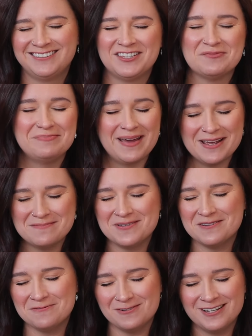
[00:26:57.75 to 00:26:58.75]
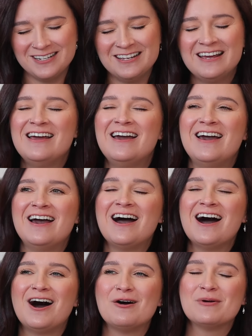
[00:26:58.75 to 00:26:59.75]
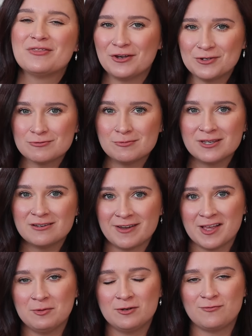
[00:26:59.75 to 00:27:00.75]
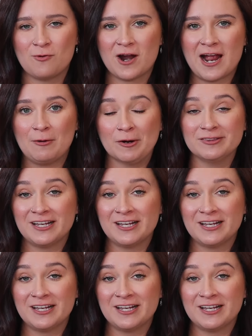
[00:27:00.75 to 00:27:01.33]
the Bambi one, um, those will be available for our